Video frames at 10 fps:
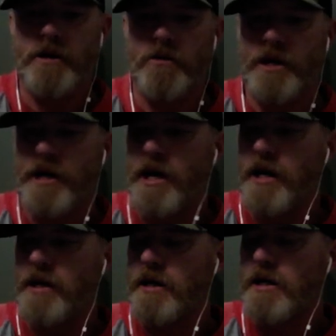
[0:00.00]
one day,
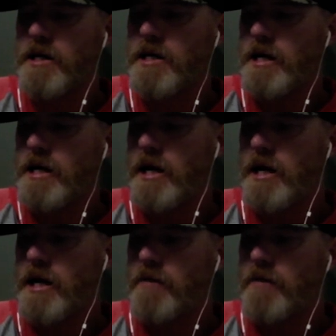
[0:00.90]
and
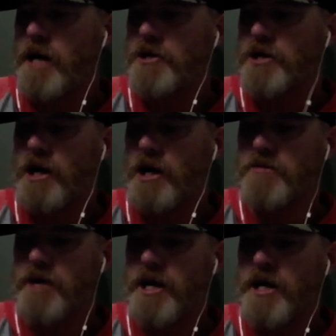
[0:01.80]
our manager calls
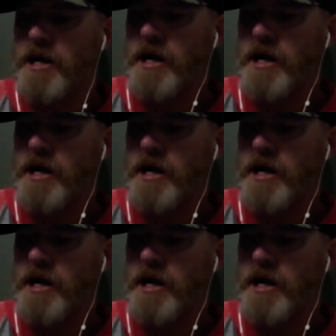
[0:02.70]
me in, and